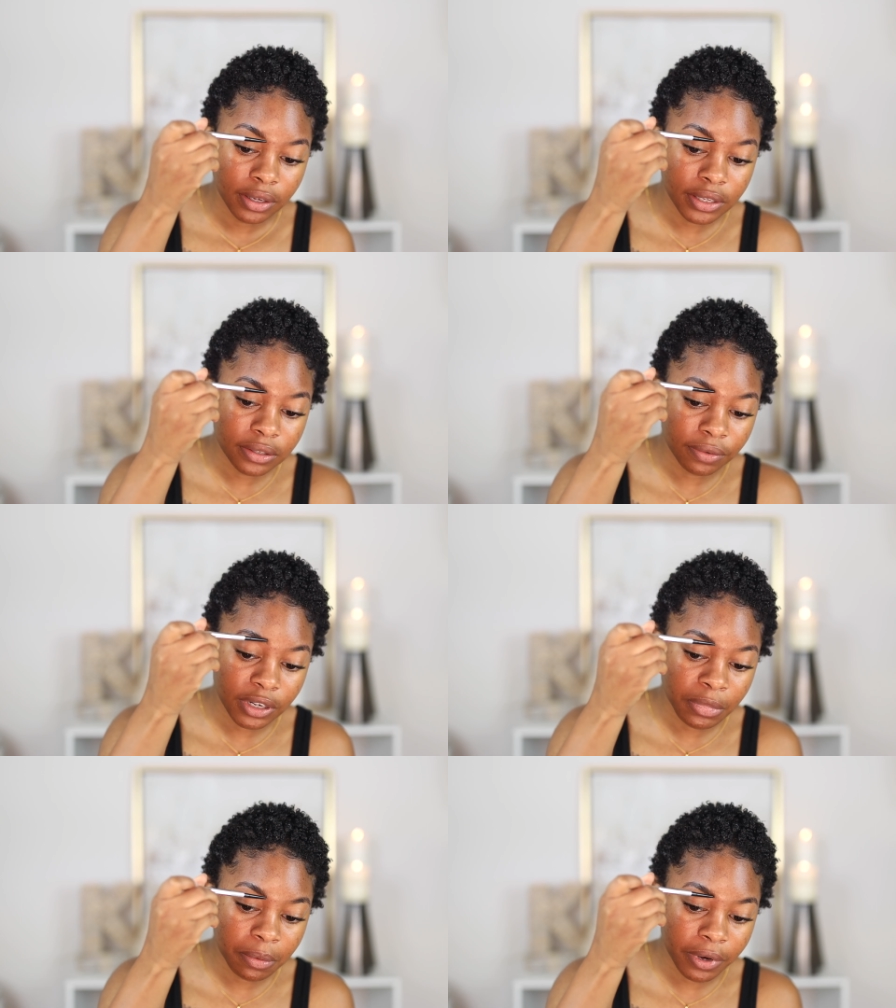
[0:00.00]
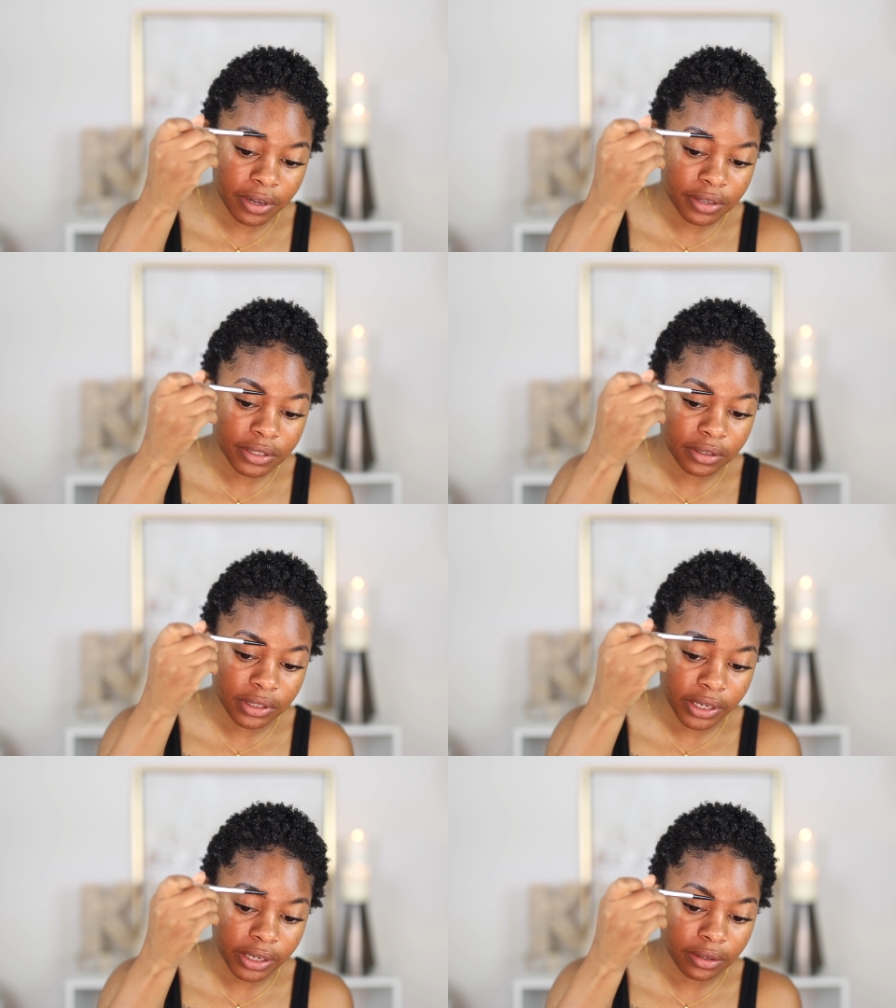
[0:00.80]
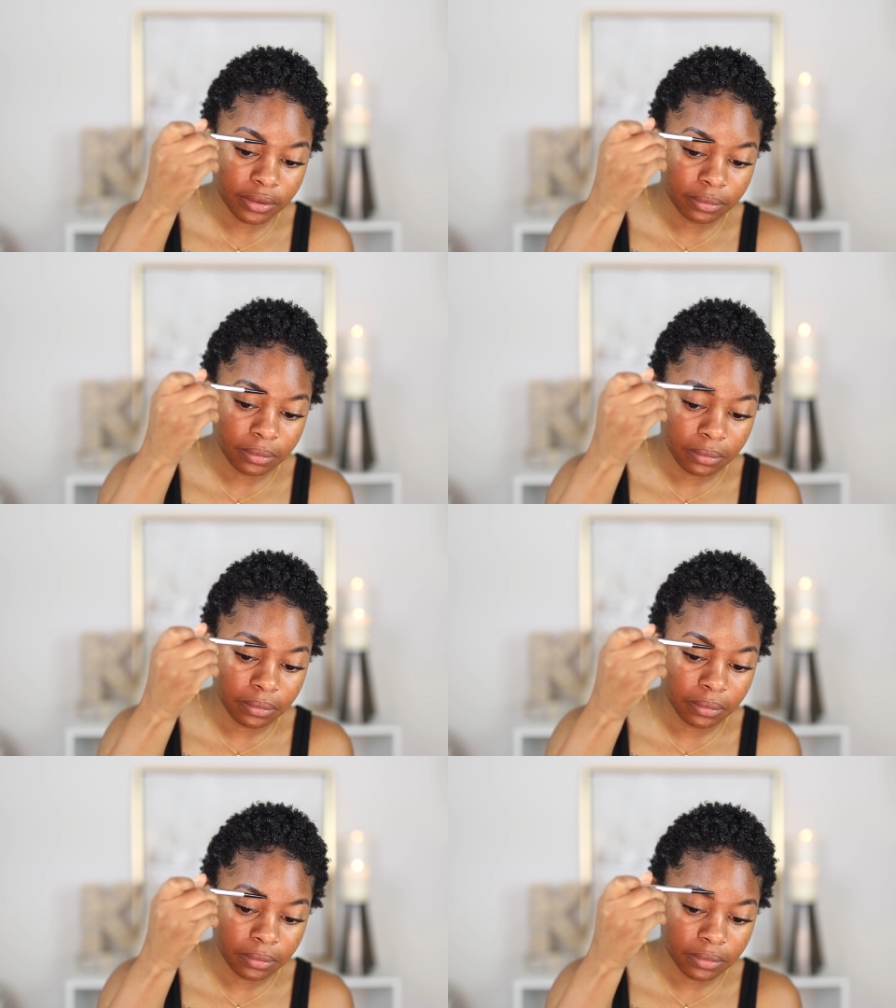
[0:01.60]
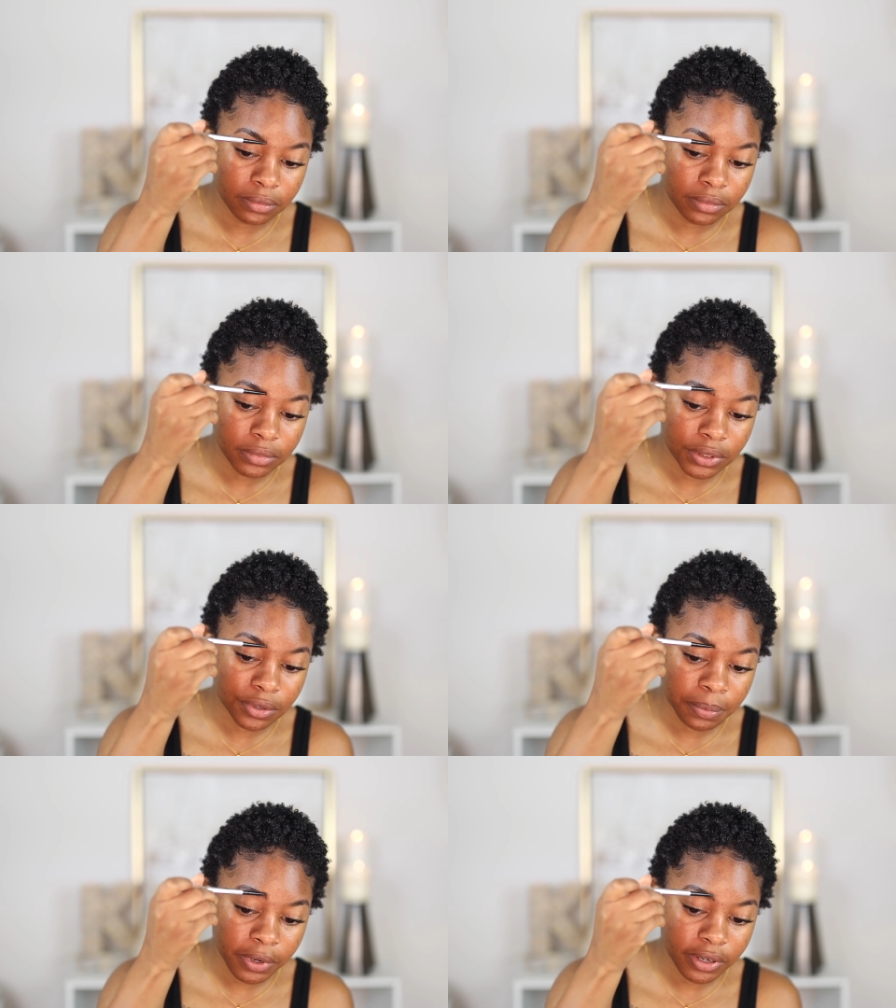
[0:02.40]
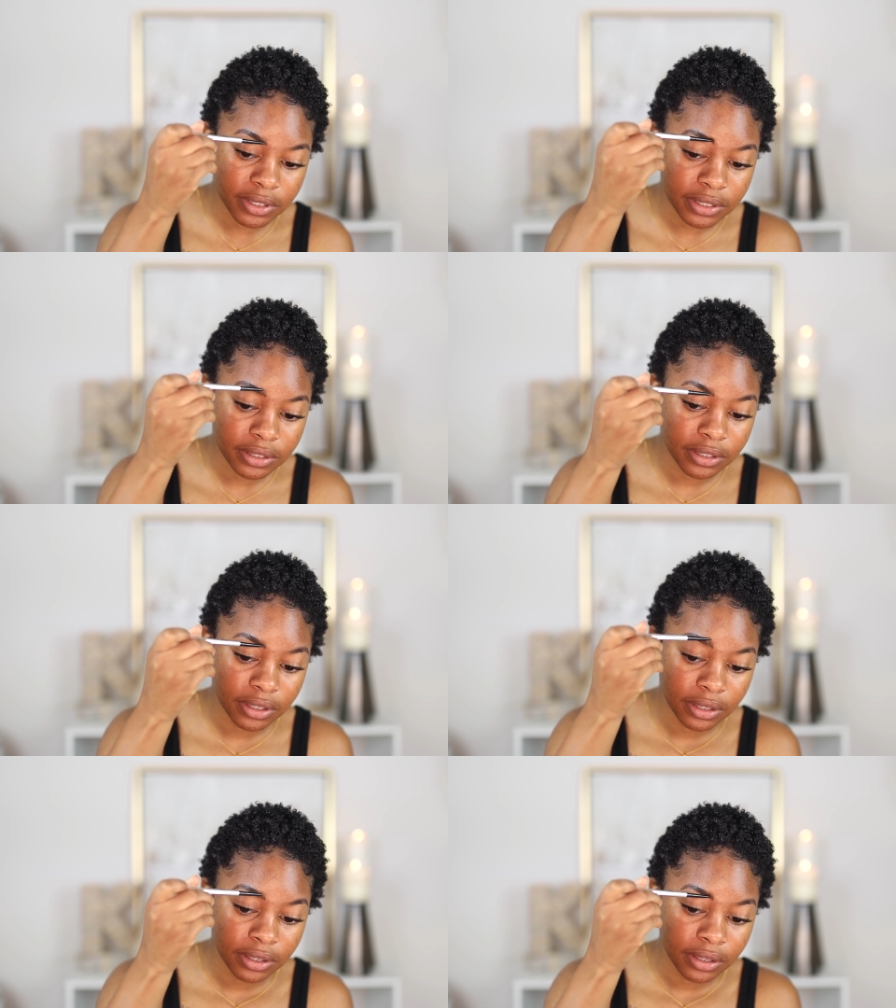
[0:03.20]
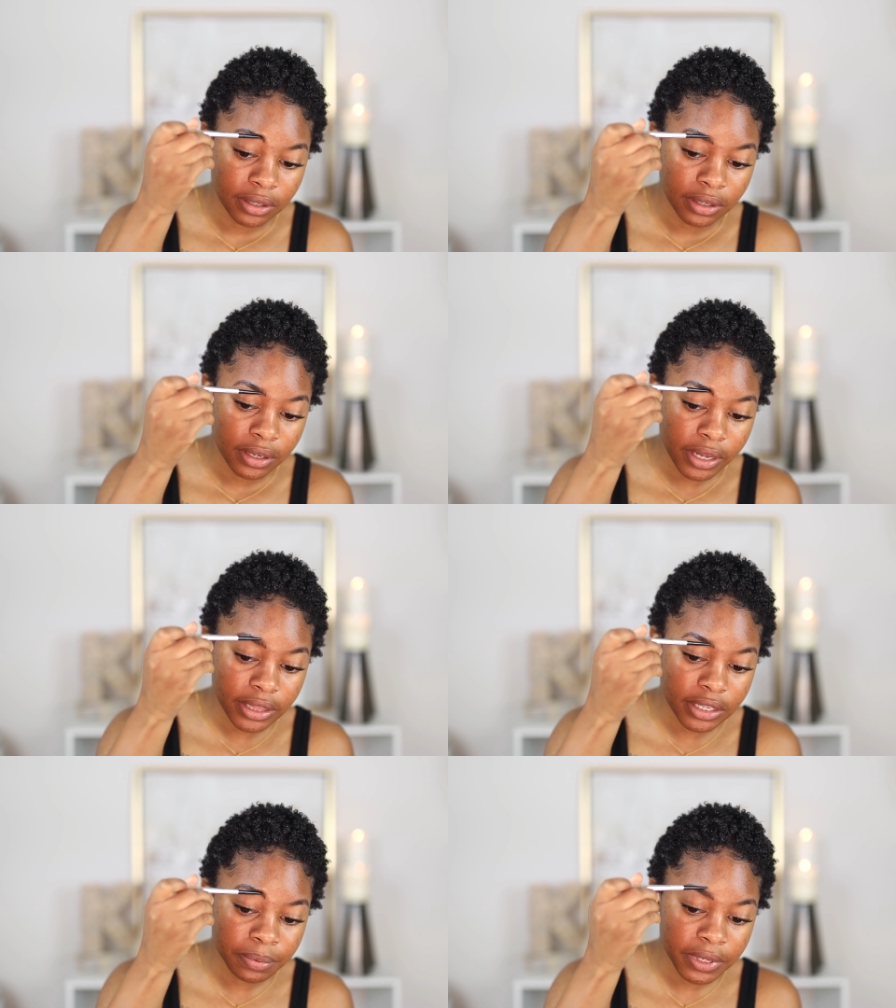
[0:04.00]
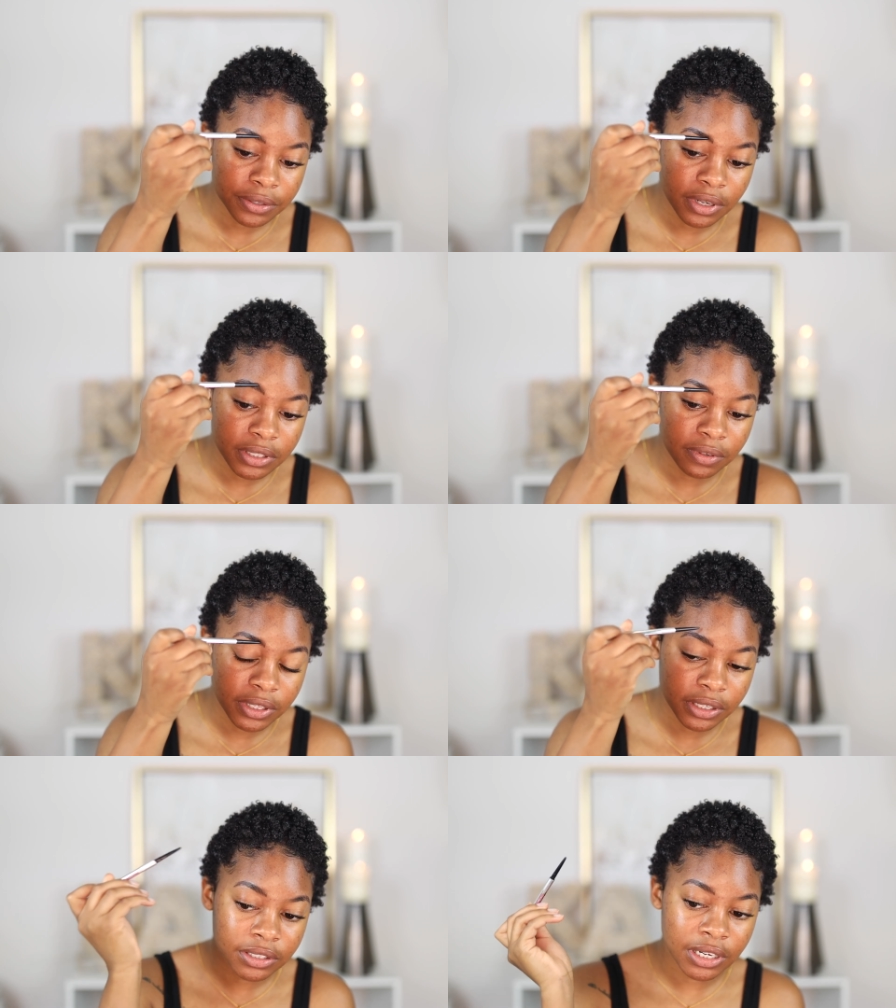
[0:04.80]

because the front of my brows are like so sparse. And this pencil does a really good